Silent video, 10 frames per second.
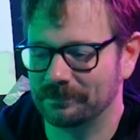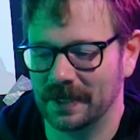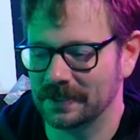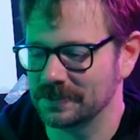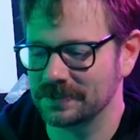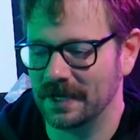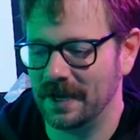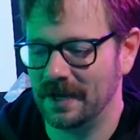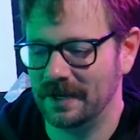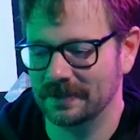I can just say,
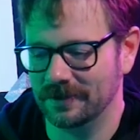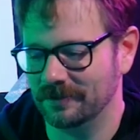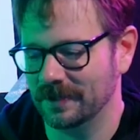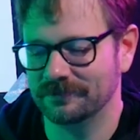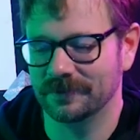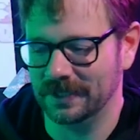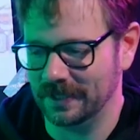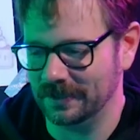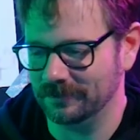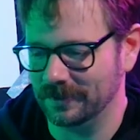you know what,
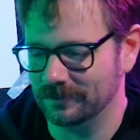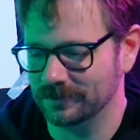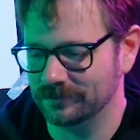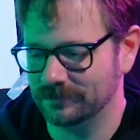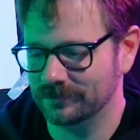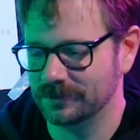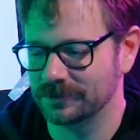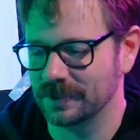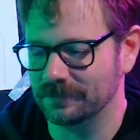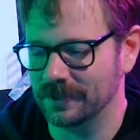forget it. Like, we'll do
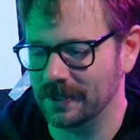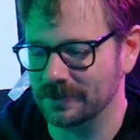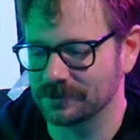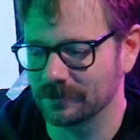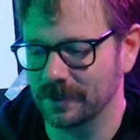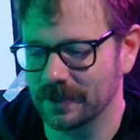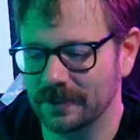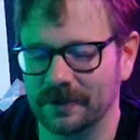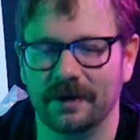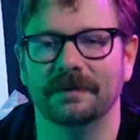something else or what,
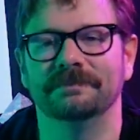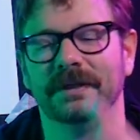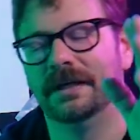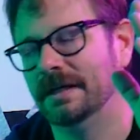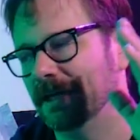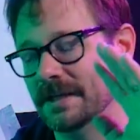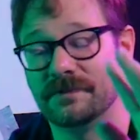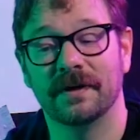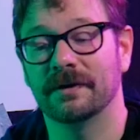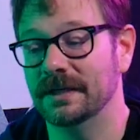you know. It's
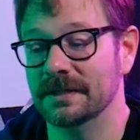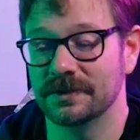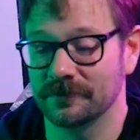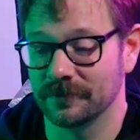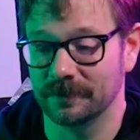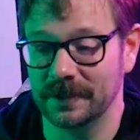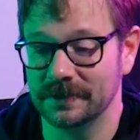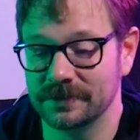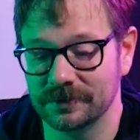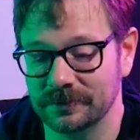very easy for me
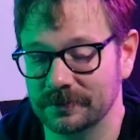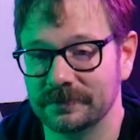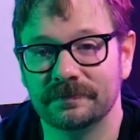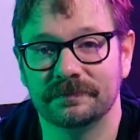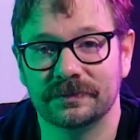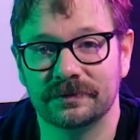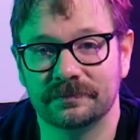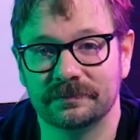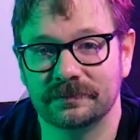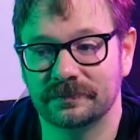to
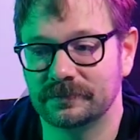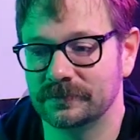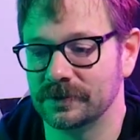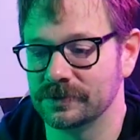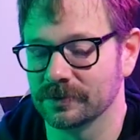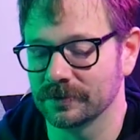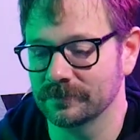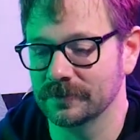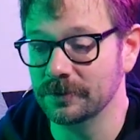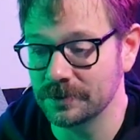sort
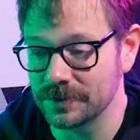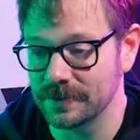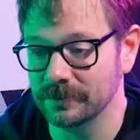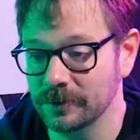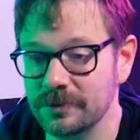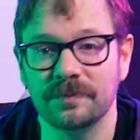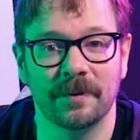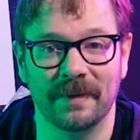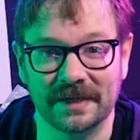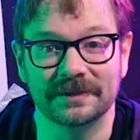of lose
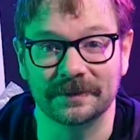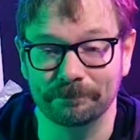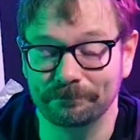momentum.